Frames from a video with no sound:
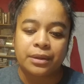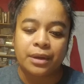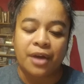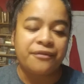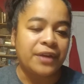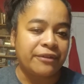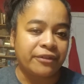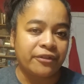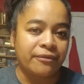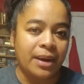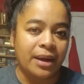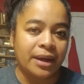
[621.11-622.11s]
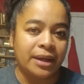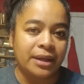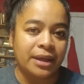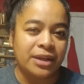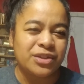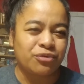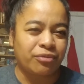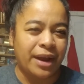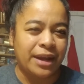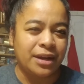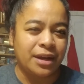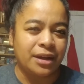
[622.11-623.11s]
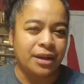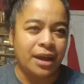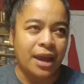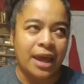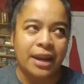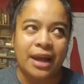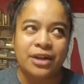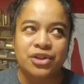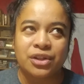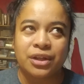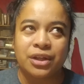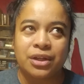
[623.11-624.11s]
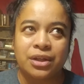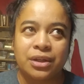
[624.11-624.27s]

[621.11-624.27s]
favorite of mine is red, and actually